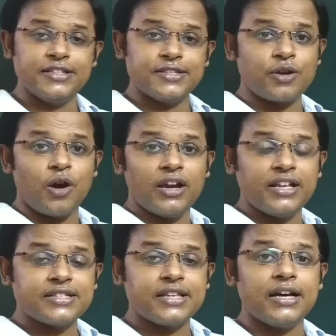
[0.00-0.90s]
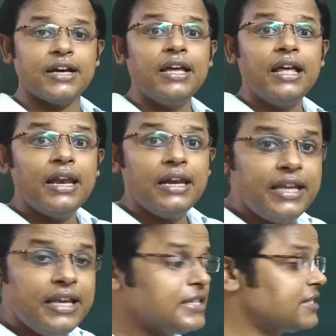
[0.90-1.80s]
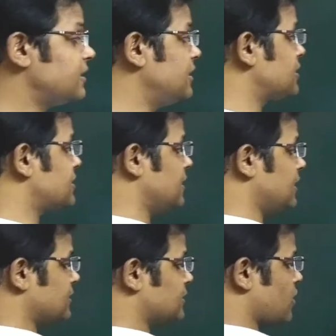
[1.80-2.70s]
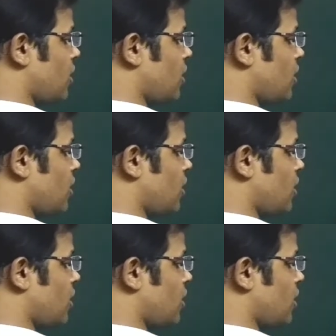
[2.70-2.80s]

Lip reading: This is called as the least distance